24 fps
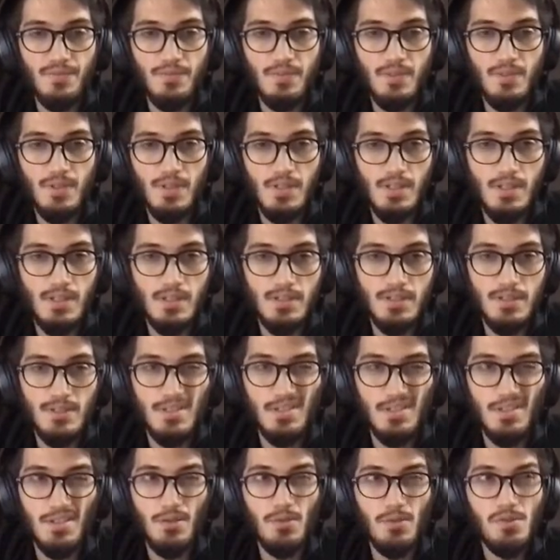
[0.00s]

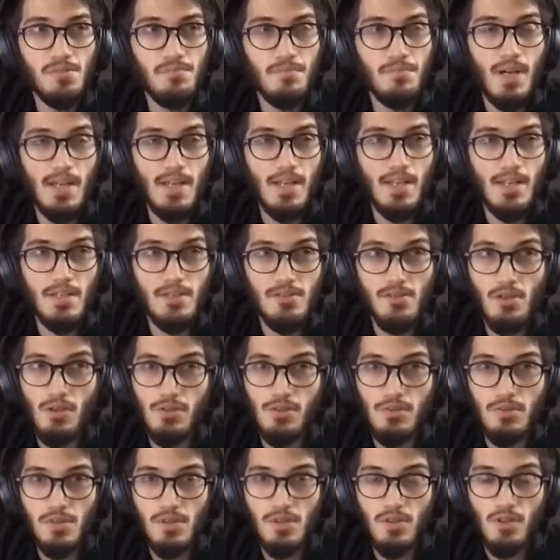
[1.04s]
it's used by
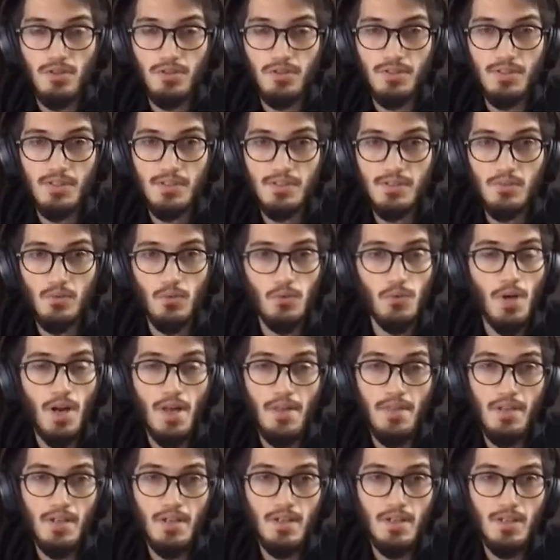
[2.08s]
Solidus content, or
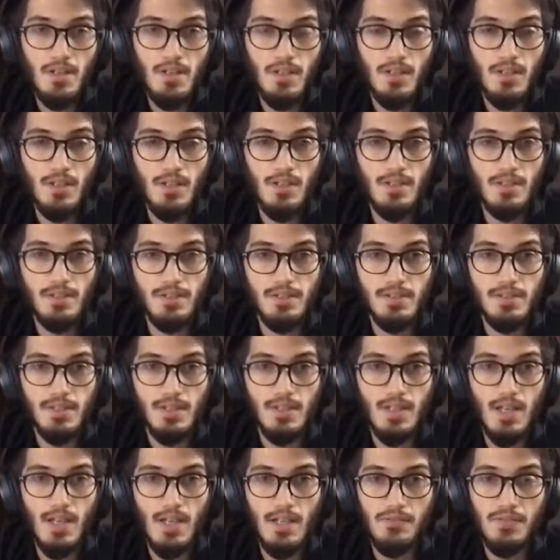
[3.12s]
rather it's
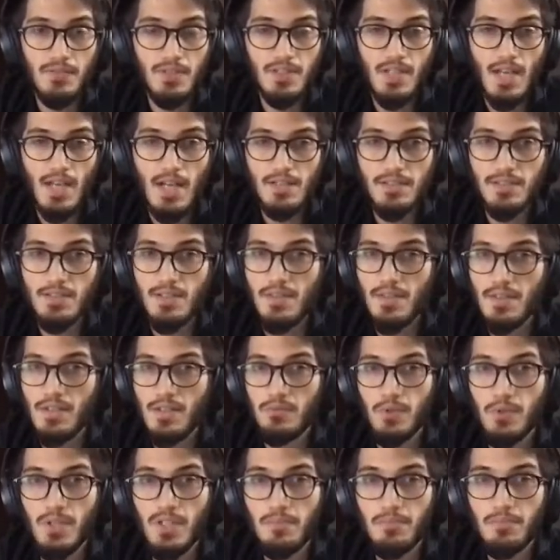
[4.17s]
advertised in the
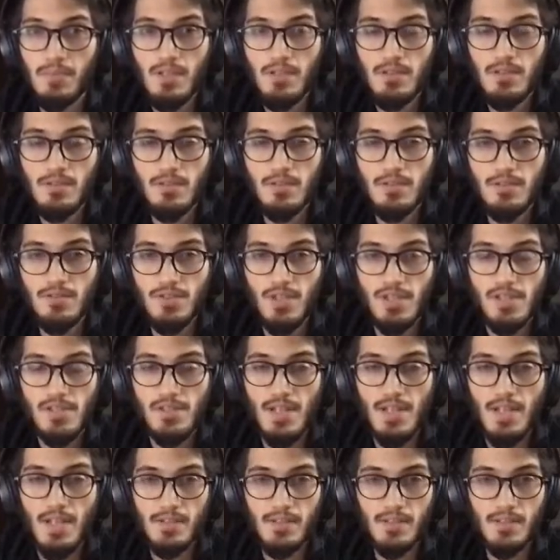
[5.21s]
README, just
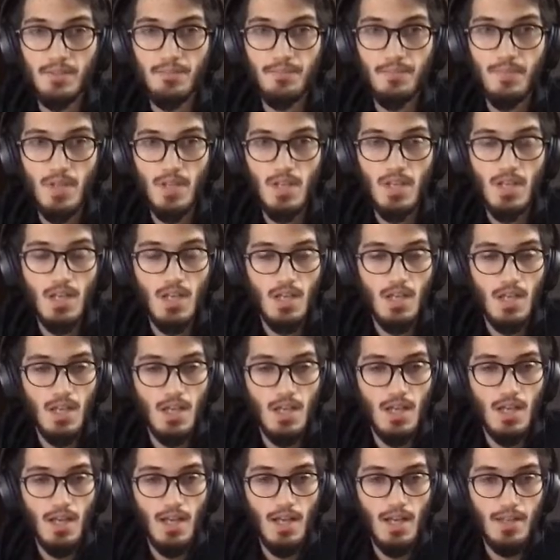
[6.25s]
that.
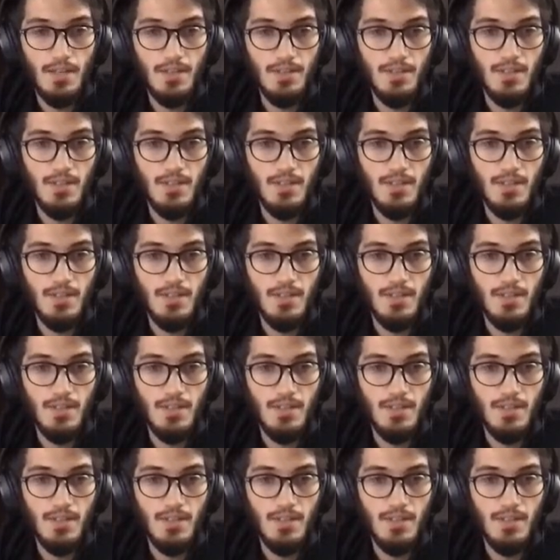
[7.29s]
And